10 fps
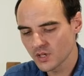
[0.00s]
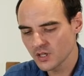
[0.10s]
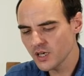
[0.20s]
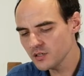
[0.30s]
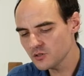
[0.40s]

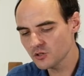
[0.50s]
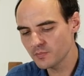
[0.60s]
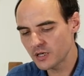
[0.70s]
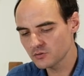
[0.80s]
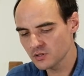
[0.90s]
And it's
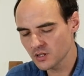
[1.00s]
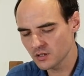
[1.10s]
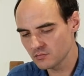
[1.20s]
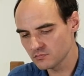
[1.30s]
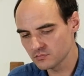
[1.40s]
about
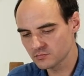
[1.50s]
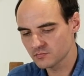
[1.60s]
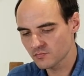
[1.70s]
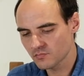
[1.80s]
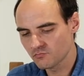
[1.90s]

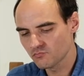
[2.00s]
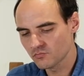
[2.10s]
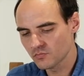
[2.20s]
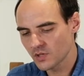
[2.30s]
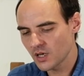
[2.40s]

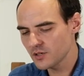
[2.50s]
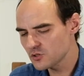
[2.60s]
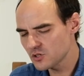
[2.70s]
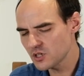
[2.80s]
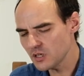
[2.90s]

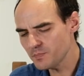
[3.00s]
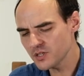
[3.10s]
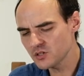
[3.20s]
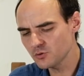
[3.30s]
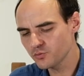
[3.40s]
as cheap
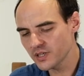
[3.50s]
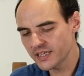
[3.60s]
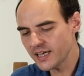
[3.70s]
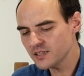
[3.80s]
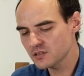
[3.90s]
as it will
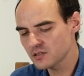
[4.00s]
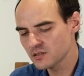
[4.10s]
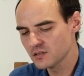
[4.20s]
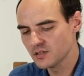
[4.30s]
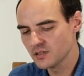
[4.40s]
get
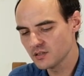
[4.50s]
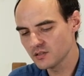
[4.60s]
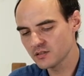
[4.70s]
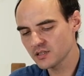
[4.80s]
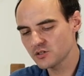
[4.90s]

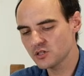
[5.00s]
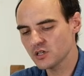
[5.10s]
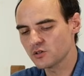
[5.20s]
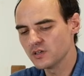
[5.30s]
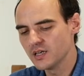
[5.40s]
this
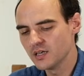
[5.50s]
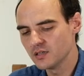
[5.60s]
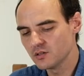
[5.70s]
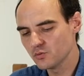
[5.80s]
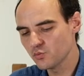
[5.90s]
year.
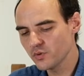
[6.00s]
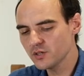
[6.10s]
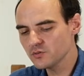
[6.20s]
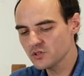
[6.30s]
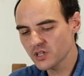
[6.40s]
We
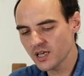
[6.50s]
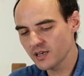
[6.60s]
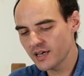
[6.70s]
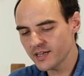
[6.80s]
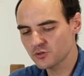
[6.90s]
don't
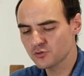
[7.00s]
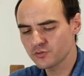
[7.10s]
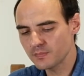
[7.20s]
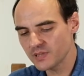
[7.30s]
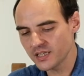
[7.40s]
sell
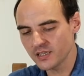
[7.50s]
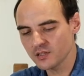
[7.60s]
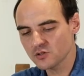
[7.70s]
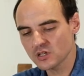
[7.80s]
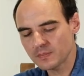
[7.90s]
extremely
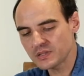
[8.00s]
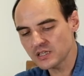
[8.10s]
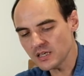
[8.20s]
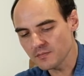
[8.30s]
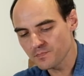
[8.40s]
cheap
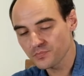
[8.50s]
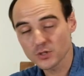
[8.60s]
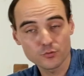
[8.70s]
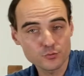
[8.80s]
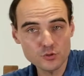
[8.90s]
tea.
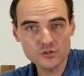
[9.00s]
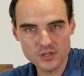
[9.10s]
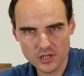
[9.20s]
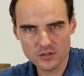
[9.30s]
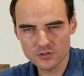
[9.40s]
Of course,
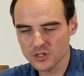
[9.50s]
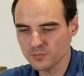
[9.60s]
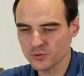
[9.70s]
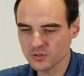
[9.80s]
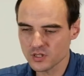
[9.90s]
there are
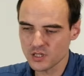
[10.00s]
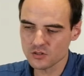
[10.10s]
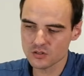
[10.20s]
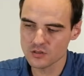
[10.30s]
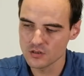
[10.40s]
cheaper
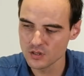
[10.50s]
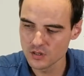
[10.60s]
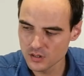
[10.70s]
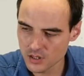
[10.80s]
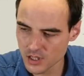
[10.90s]
teas
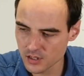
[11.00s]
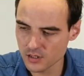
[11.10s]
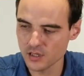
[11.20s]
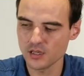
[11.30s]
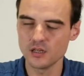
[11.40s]
in
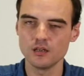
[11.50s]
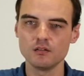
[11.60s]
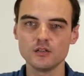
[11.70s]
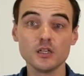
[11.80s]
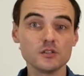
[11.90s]

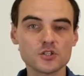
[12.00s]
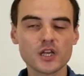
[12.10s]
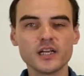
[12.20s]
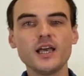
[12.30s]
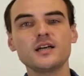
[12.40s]

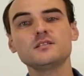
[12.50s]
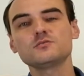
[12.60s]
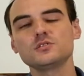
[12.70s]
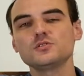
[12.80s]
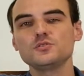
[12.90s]
China.
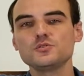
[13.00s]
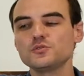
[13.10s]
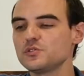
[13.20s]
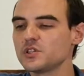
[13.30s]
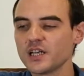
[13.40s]
You
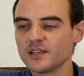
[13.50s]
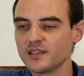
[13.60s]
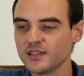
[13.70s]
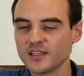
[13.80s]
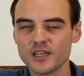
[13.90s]
could sell
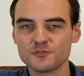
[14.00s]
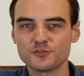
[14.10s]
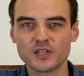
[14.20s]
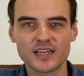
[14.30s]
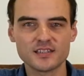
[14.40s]
a cake
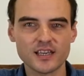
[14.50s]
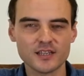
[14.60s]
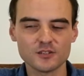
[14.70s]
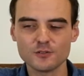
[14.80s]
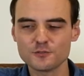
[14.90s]
for like $10.